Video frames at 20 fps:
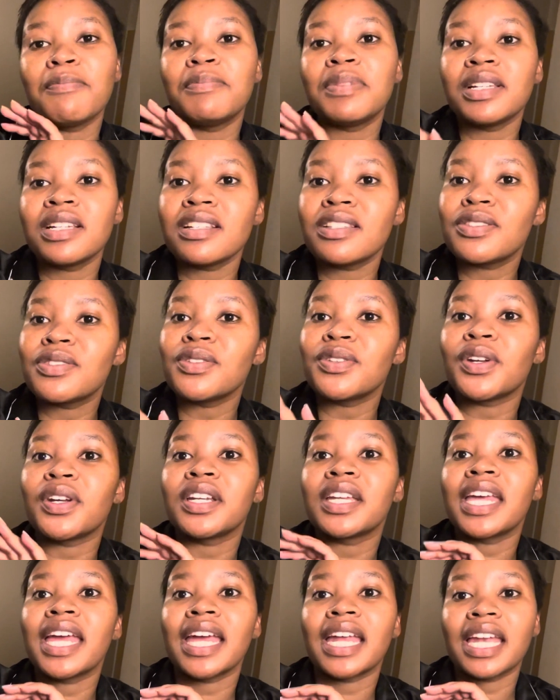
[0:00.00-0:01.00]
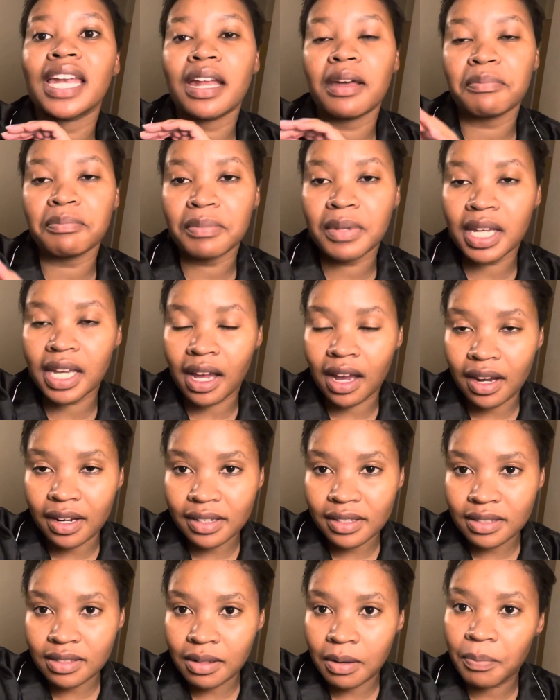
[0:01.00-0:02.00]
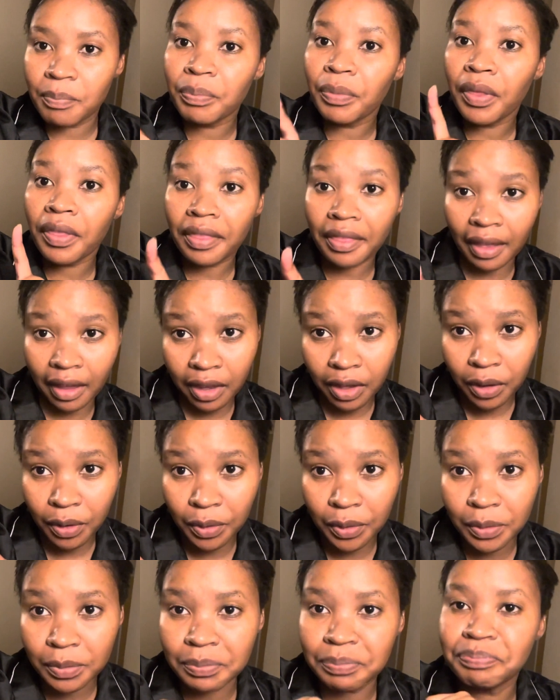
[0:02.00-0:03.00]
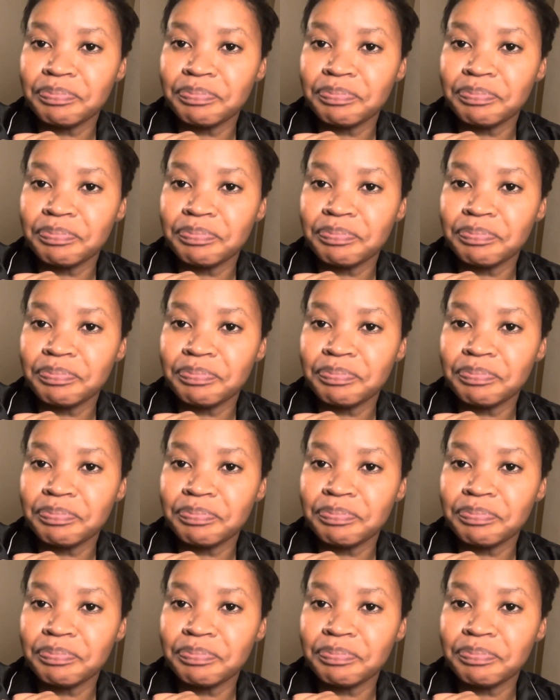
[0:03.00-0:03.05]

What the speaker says: Please do not kidnap me, guys. Thank you.